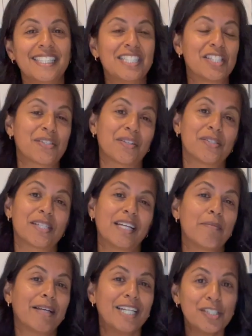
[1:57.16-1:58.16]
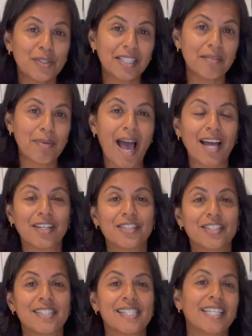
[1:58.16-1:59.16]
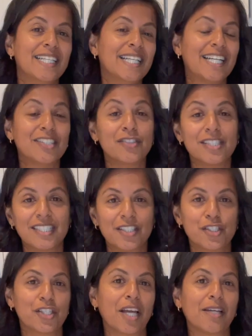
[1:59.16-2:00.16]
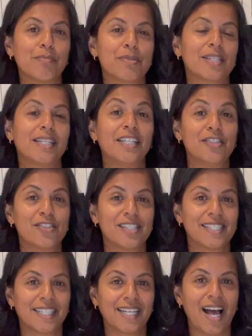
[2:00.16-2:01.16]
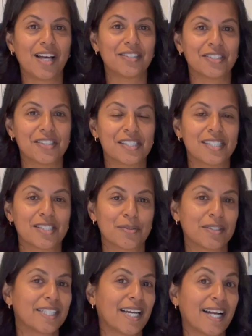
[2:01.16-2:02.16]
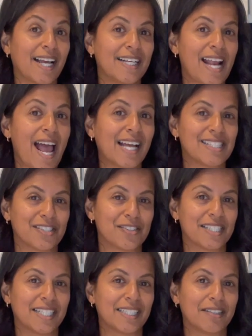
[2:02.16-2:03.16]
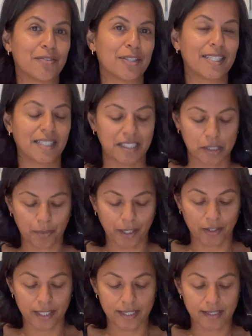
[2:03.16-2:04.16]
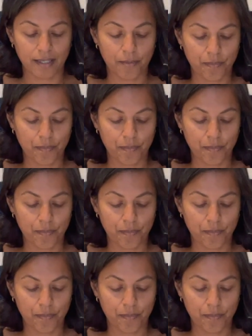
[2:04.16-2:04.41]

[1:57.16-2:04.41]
So there's going to be intricate patterns, interesting shapes, and interesting colors that's really going to enhance your tea leaf reading experience.